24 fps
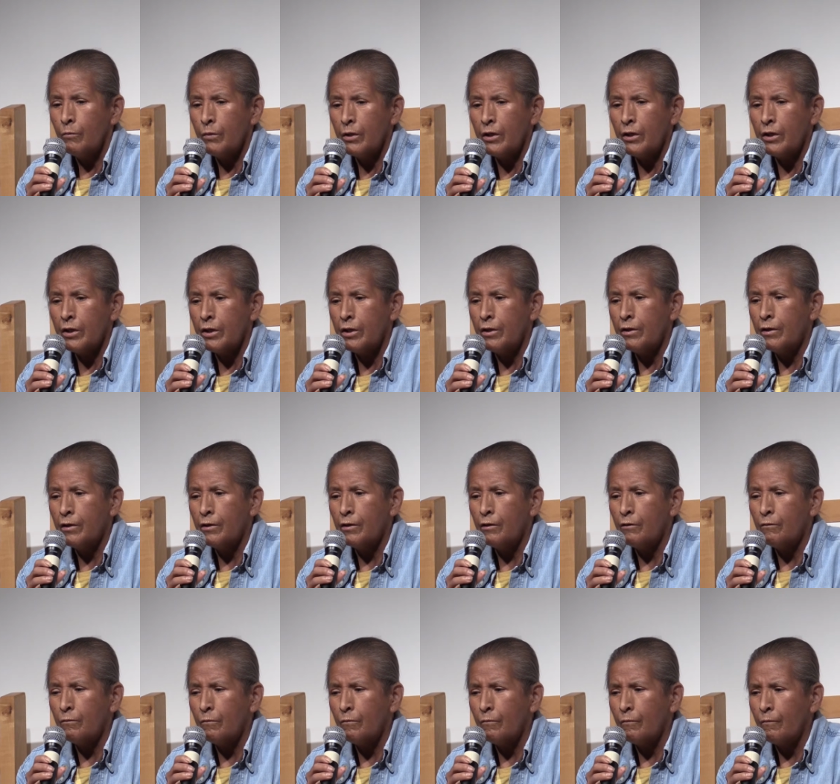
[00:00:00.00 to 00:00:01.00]
But
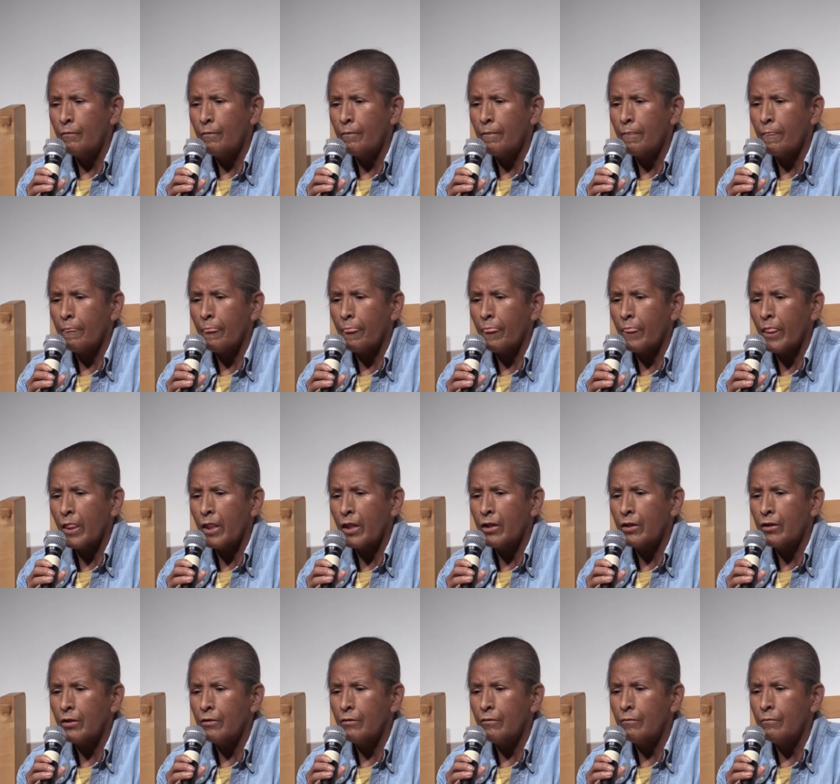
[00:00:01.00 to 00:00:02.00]
um,
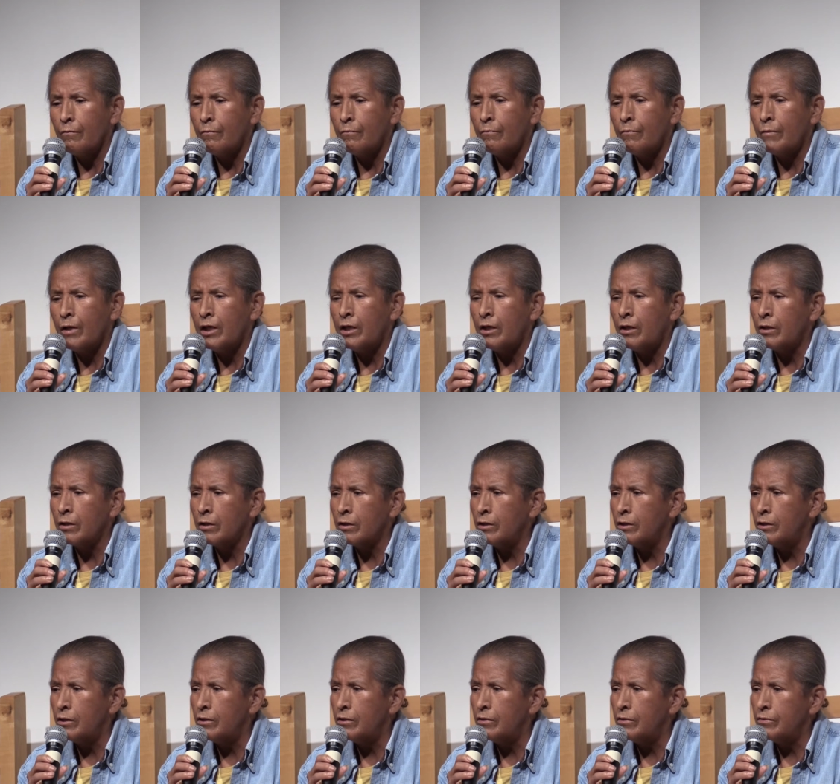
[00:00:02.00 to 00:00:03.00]
my
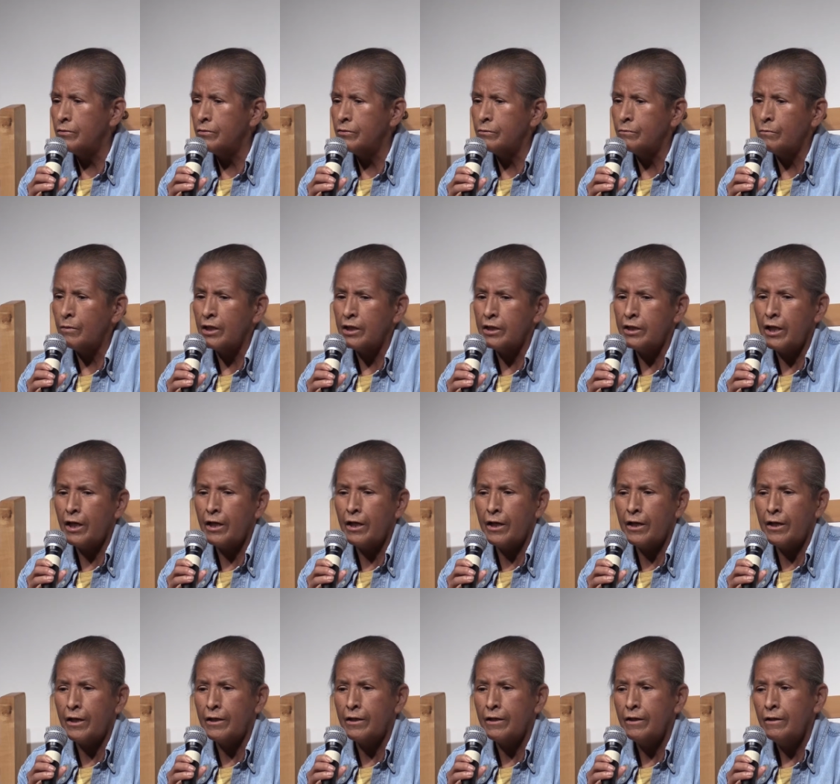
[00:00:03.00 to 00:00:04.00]
uncles, my
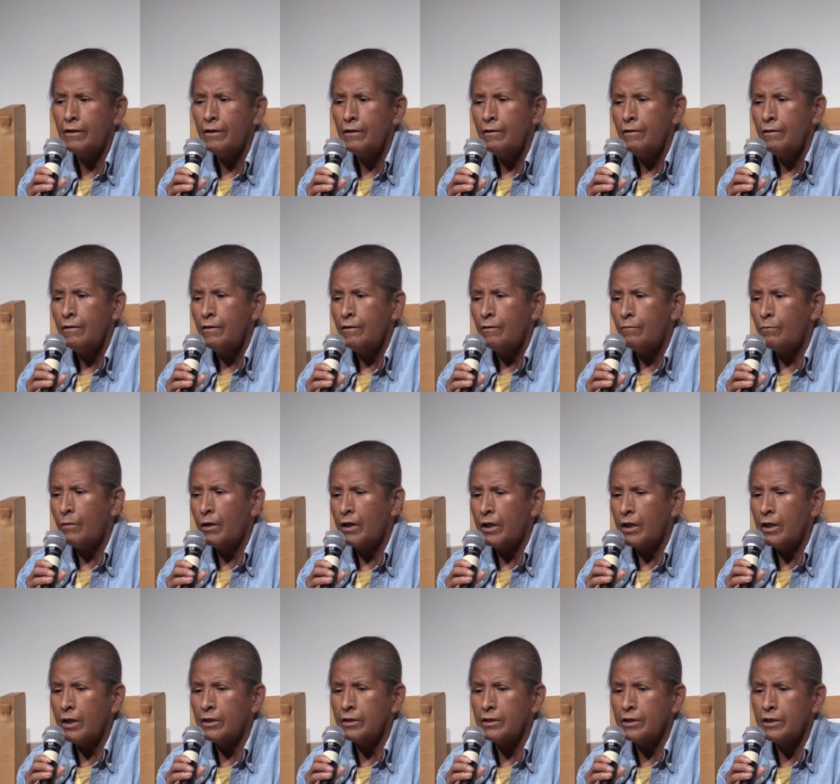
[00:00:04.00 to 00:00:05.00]
dad, my
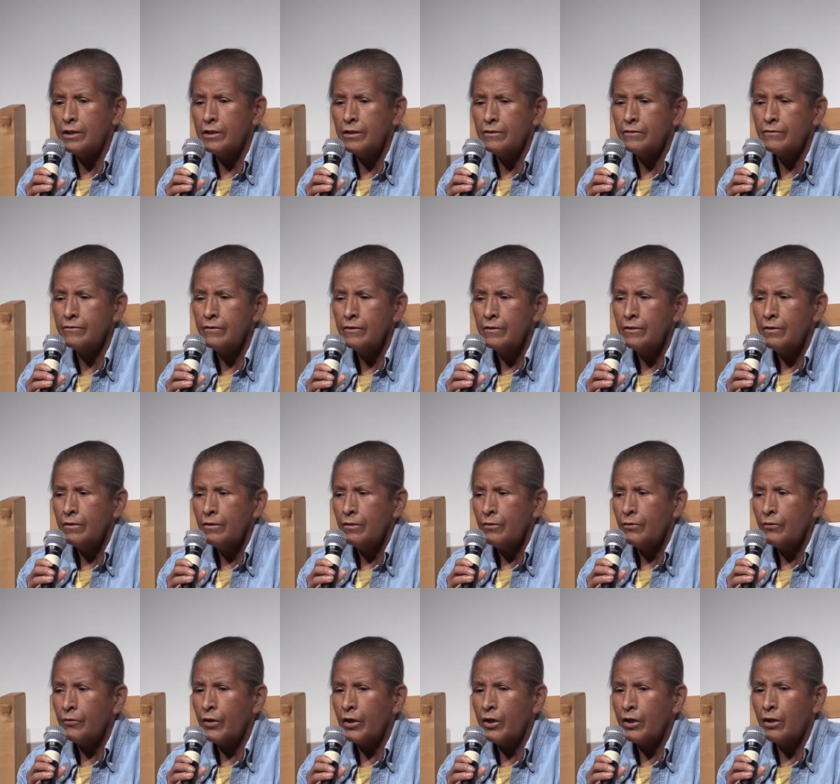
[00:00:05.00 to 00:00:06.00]
aunties,
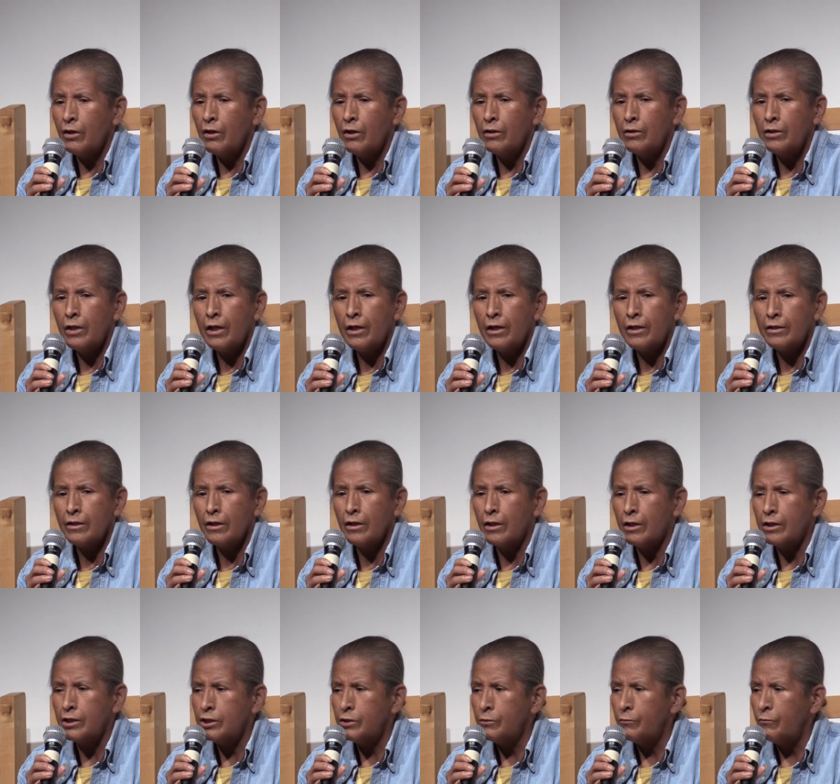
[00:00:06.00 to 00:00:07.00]
they all had
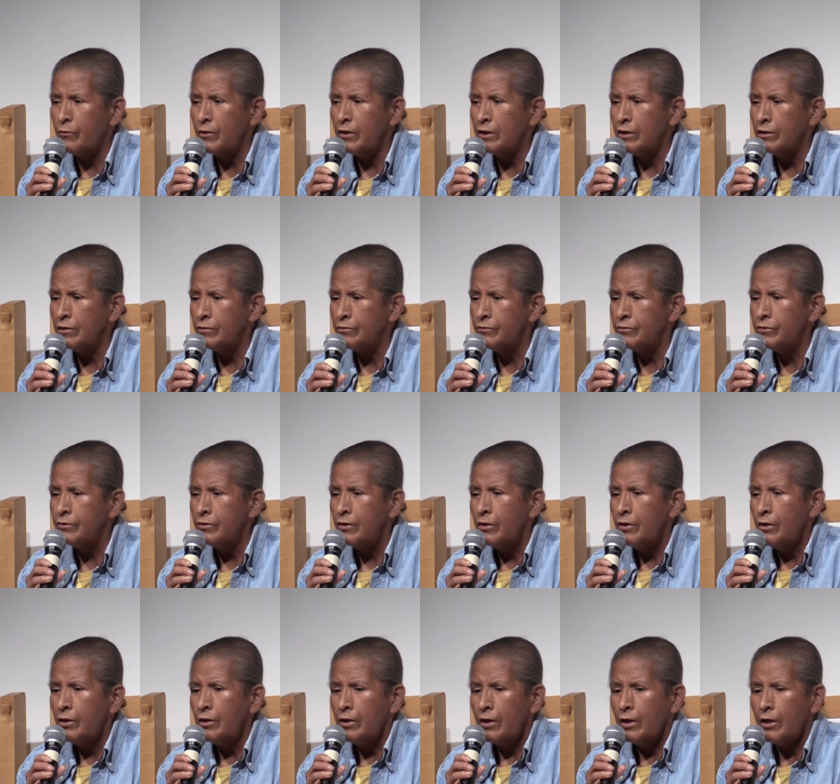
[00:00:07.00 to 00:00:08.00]
large fields,
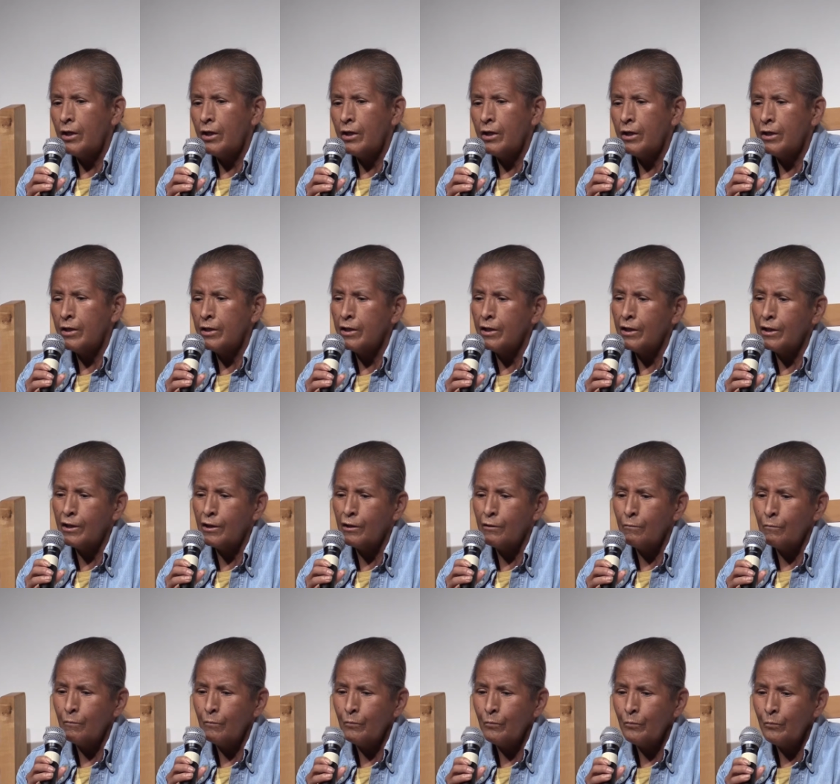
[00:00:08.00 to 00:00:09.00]
and
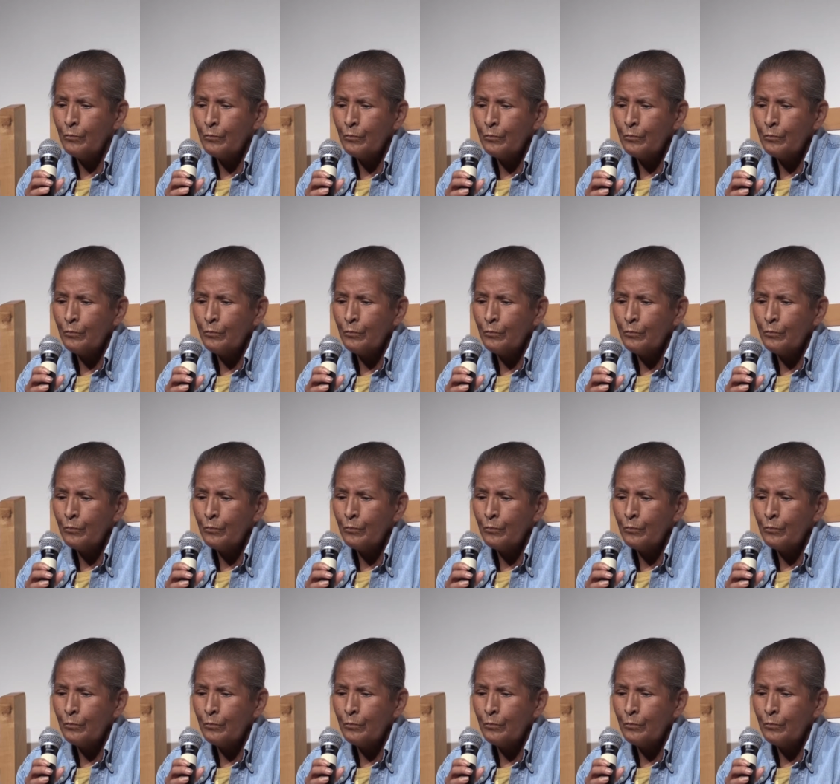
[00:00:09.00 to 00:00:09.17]
um,